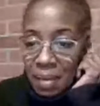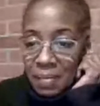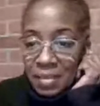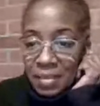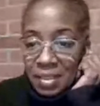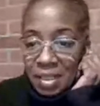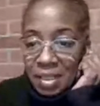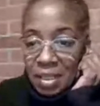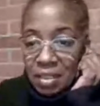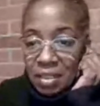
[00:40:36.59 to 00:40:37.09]

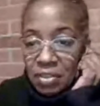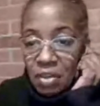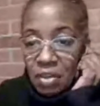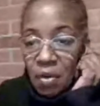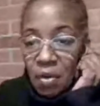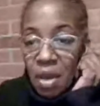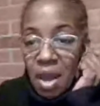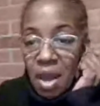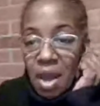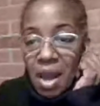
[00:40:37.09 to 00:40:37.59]
So
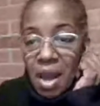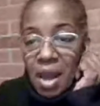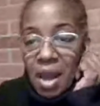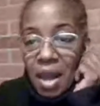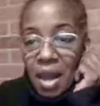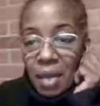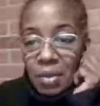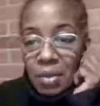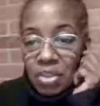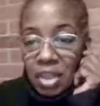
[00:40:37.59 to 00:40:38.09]
I would
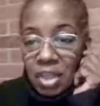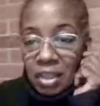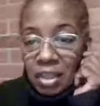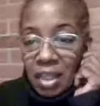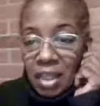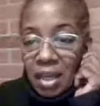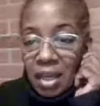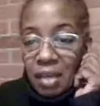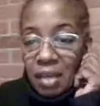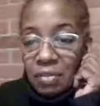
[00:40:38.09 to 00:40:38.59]
check that
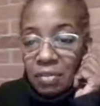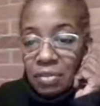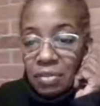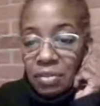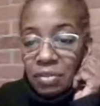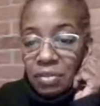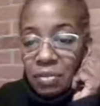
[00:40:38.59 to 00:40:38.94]
out too.